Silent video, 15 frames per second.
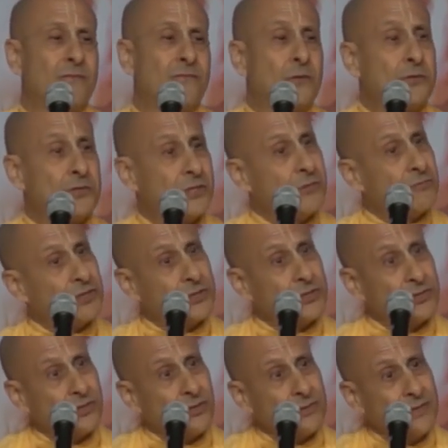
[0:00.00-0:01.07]
First, he was
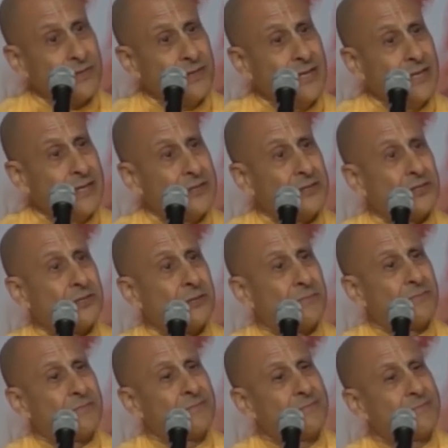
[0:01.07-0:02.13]
just eating
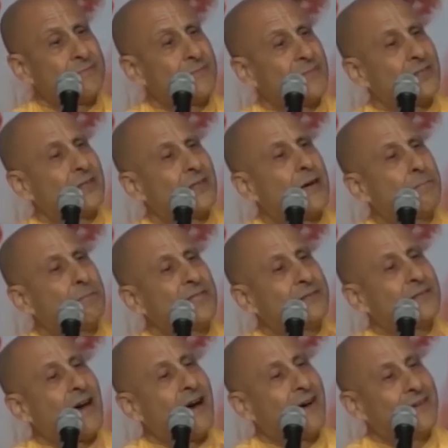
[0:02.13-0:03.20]
some
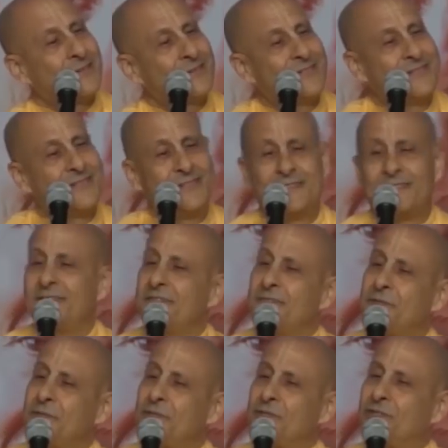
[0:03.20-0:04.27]
kapita,
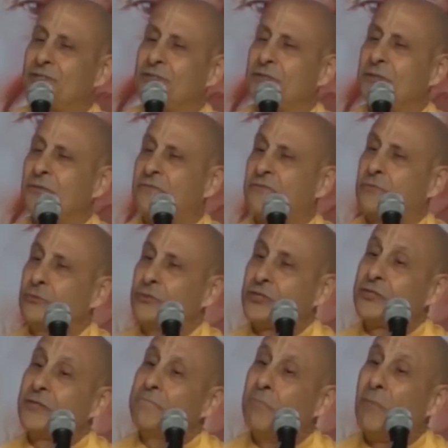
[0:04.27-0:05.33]
which is the little fruits
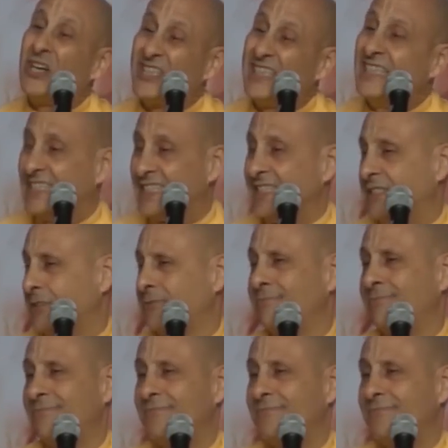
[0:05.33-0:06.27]
that monkeys eat.